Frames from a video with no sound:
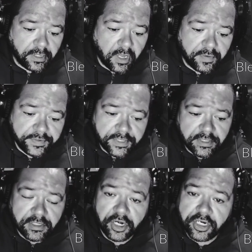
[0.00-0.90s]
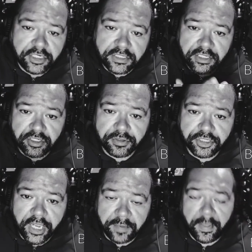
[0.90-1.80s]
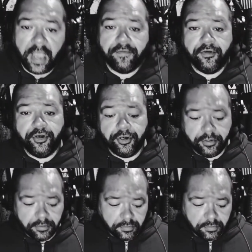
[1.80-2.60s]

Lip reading: all of a sudden they're gonna just send you a check back for your